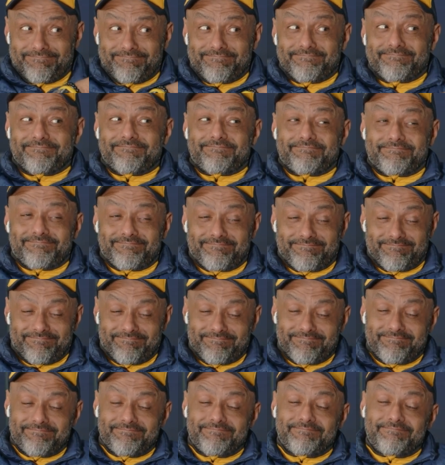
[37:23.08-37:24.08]
just more
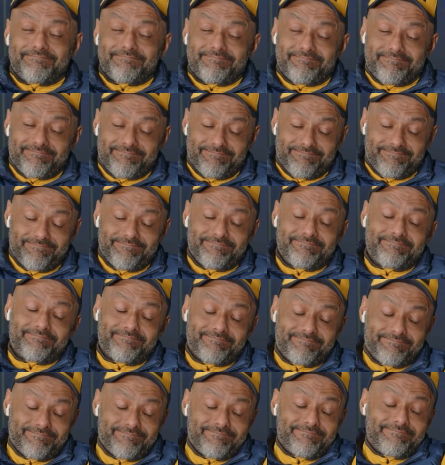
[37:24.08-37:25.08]
and more and more.
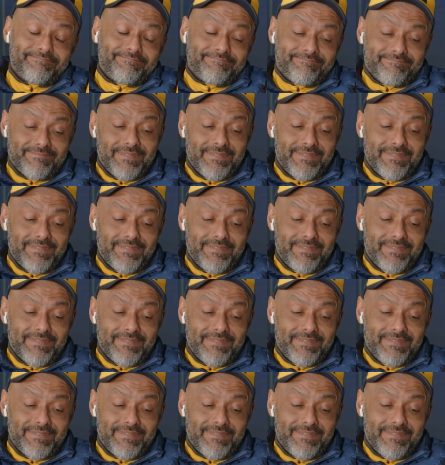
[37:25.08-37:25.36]
So cool to